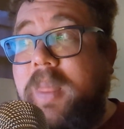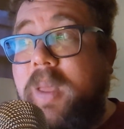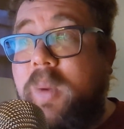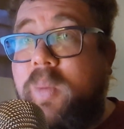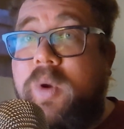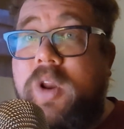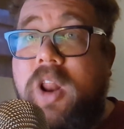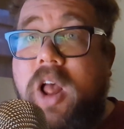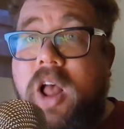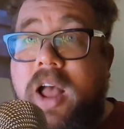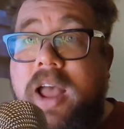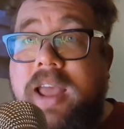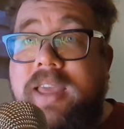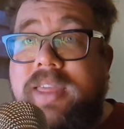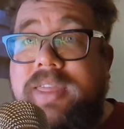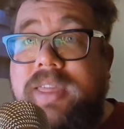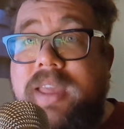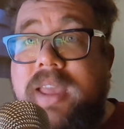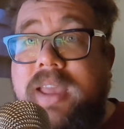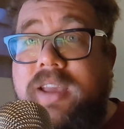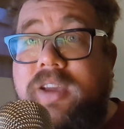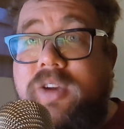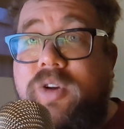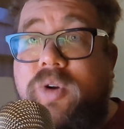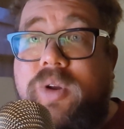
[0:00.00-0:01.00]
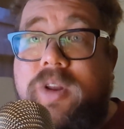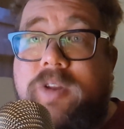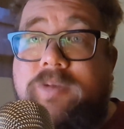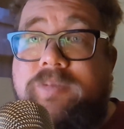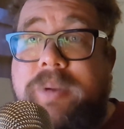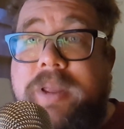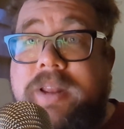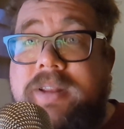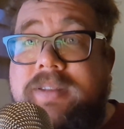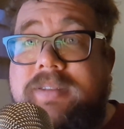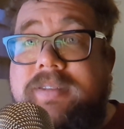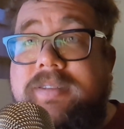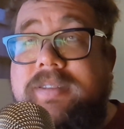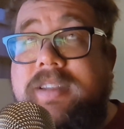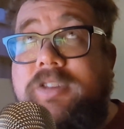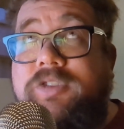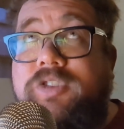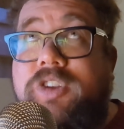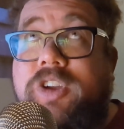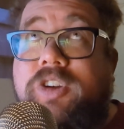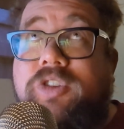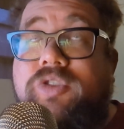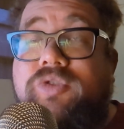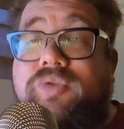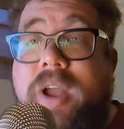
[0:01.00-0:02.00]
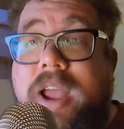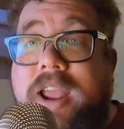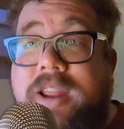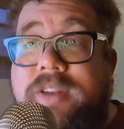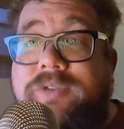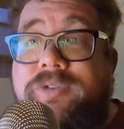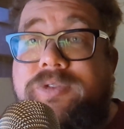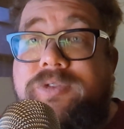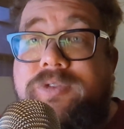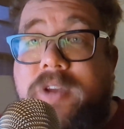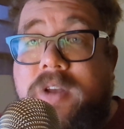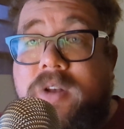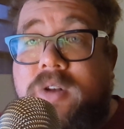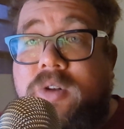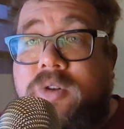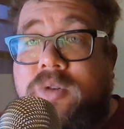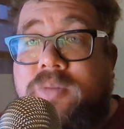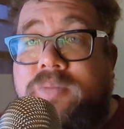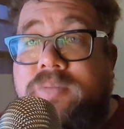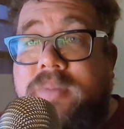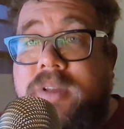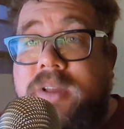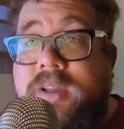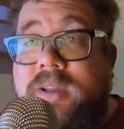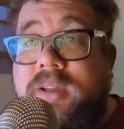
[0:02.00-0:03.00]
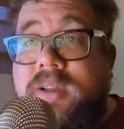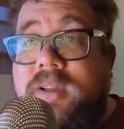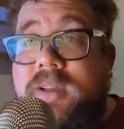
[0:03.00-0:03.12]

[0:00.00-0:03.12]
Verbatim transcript: what I think could have been such a great film